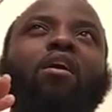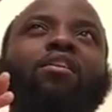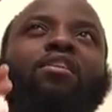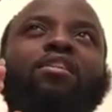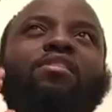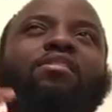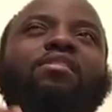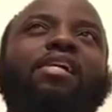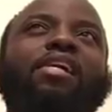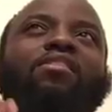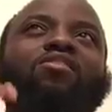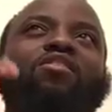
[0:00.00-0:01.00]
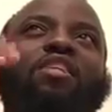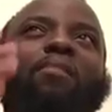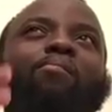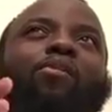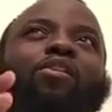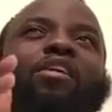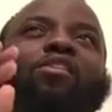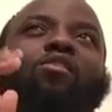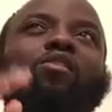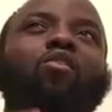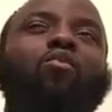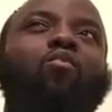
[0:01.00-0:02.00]
this is the example that the
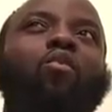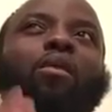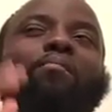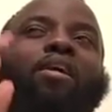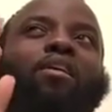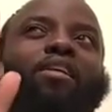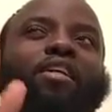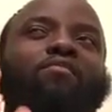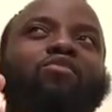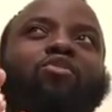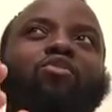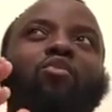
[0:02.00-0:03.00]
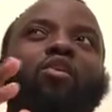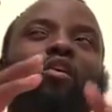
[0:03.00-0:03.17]
Lord wanted me to give to